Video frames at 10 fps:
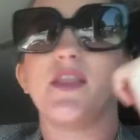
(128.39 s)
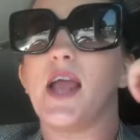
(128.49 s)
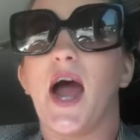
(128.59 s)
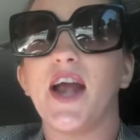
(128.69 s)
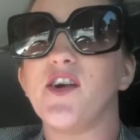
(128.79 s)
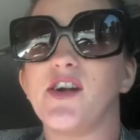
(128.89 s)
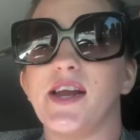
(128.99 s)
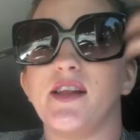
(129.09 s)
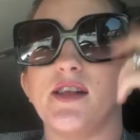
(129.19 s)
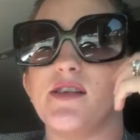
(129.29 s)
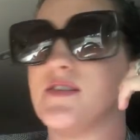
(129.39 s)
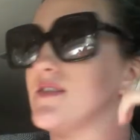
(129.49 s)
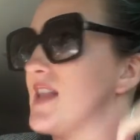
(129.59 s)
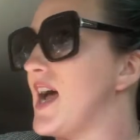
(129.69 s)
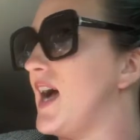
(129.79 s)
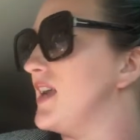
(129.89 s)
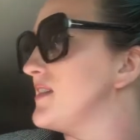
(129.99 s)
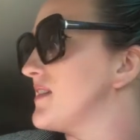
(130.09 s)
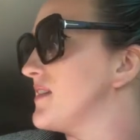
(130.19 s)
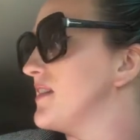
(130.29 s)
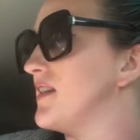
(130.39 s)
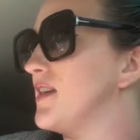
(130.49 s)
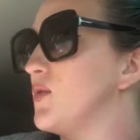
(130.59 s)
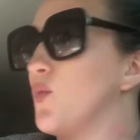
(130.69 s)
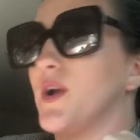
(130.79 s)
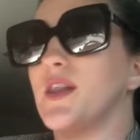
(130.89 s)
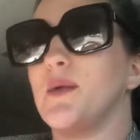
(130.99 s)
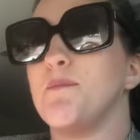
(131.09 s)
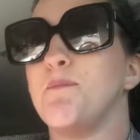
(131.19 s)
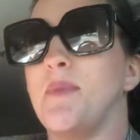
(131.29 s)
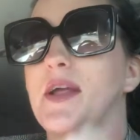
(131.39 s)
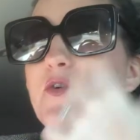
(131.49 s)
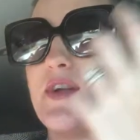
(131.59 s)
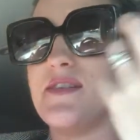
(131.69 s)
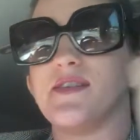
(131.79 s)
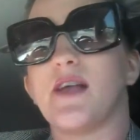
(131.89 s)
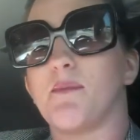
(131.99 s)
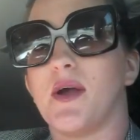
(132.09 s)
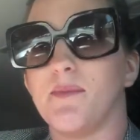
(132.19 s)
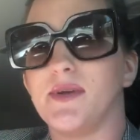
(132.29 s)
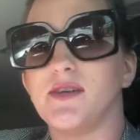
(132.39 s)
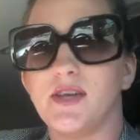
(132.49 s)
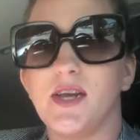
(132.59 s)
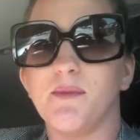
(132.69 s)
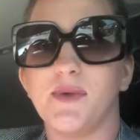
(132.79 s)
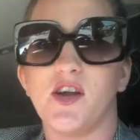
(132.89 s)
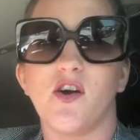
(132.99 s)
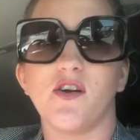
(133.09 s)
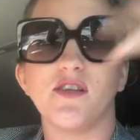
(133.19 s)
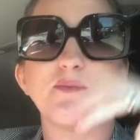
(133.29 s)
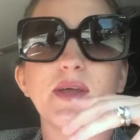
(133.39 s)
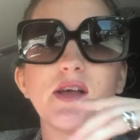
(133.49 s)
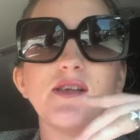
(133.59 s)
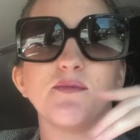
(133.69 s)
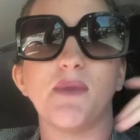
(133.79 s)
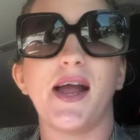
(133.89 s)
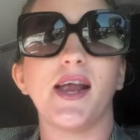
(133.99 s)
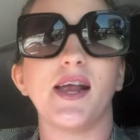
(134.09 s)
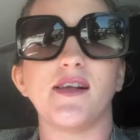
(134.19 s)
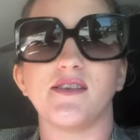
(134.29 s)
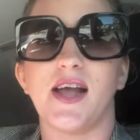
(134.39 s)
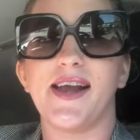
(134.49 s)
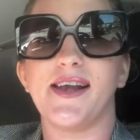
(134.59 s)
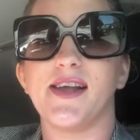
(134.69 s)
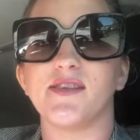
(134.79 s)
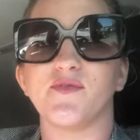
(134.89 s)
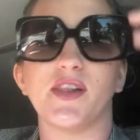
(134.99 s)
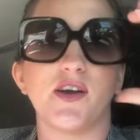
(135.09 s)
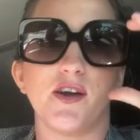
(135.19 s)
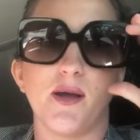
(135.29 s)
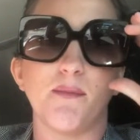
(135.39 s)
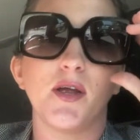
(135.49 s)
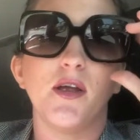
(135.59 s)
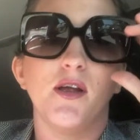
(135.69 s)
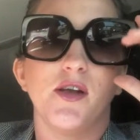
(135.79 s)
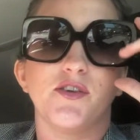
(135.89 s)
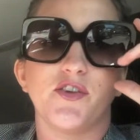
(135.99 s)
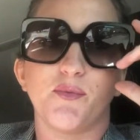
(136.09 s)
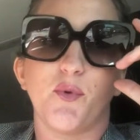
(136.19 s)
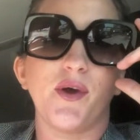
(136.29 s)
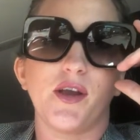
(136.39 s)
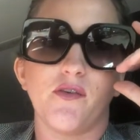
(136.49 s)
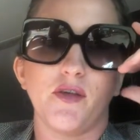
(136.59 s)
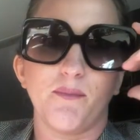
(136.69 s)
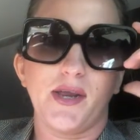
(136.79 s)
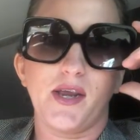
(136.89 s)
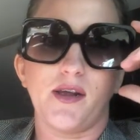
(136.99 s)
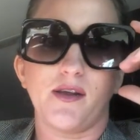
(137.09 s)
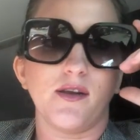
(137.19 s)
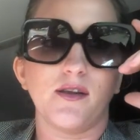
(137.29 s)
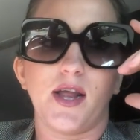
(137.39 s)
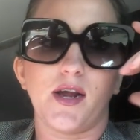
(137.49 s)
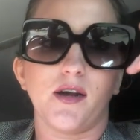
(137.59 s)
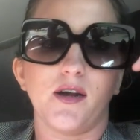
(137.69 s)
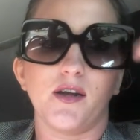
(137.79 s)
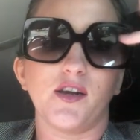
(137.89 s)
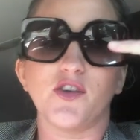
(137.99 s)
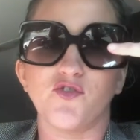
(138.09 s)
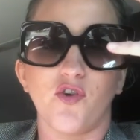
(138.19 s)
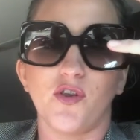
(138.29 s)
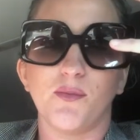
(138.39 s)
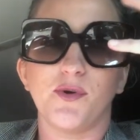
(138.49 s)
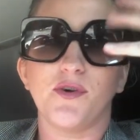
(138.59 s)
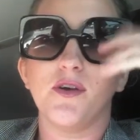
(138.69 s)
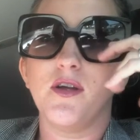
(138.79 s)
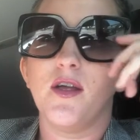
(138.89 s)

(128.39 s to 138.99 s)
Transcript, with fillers: The irony in this is that one of the big reasons I'm coming to EMDR is because my anxiety has flared up to the point of it being like uncontrollable